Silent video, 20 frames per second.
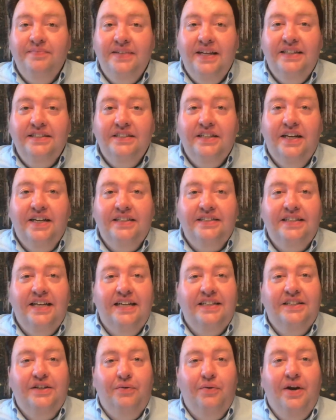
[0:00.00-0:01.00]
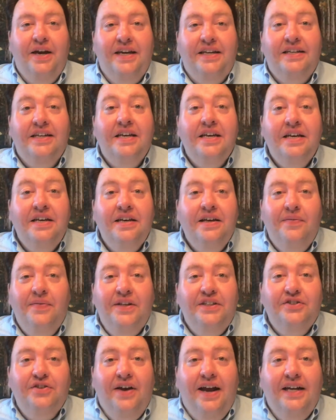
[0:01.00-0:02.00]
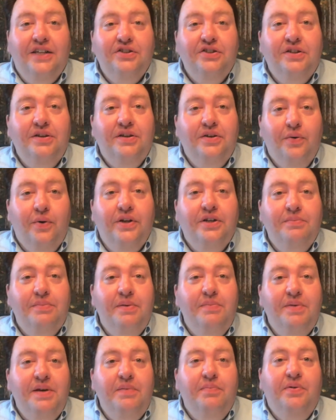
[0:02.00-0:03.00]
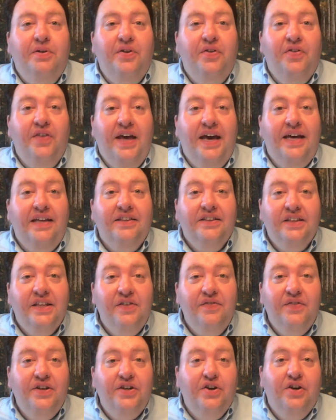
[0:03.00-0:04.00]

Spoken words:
that's not exactly right. These are actually going to be people that live in your